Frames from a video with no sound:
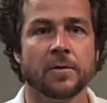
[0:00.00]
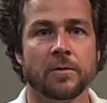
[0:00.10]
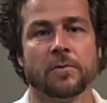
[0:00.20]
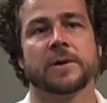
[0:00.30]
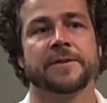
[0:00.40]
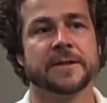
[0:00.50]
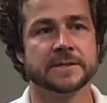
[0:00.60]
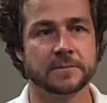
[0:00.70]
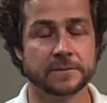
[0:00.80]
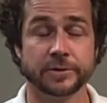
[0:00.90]
Well, one of the
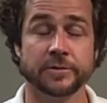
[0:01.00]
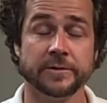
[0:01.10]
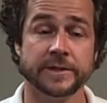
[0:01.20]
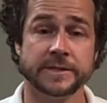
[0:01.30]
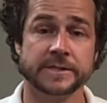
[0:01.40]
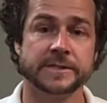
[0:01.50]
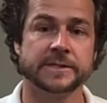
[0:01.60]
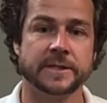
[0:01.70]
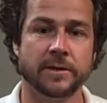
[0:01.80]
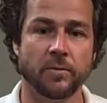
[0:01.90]
things it'll do
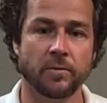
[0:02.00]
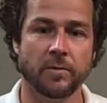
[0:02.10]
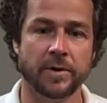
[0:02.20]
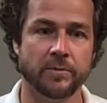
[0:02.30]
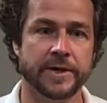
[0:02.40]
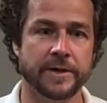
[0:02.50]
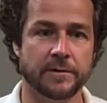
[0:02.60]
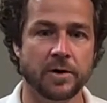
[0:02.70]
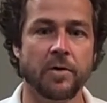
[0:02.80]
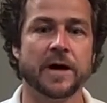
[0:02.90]
is when we
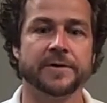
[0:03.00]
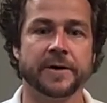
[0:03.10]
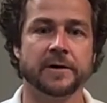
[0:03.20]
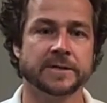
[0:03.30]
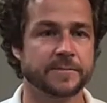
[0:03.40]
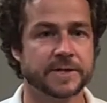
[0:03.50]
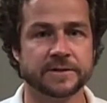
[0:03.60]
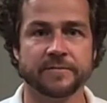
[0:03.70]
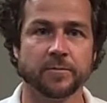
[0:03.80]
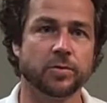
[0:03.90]
go out there, and
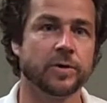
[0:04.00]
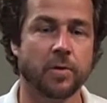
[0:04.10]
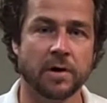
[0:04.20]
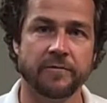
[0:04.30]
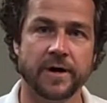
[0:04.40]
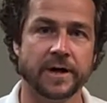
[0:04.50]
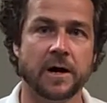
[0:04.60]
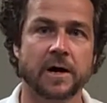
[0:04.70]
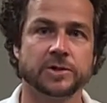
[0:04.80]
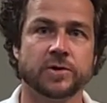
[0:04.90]
especially for pre-qualified
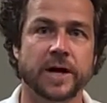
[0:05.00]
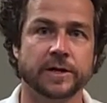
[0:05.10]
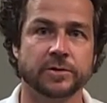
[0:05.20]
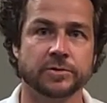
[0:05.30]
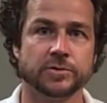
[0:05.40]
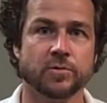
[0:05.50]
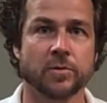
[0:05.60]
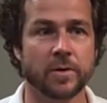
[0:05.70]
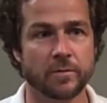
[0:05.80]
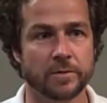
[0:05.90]
contractors, or
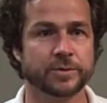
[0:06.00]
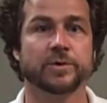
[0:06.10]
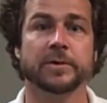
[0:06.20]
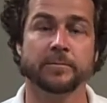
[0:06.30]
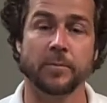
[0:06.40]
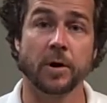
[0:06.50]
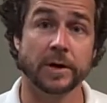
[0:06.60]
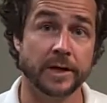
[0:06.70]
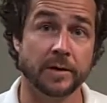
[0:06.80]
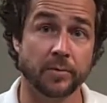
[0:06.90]
when we're doing
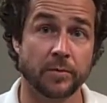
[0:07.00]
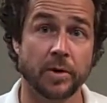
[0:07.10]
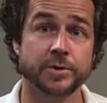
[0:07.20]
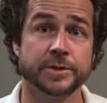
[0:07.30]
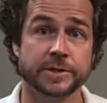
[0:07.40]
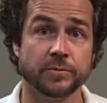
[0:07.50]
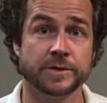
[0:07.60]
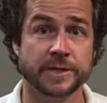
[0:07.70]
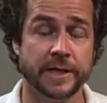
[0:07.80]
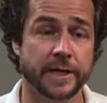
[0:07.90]
marketing and promotions and we're
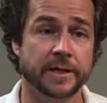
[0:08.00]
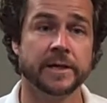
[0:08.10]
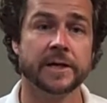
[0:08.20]
saying,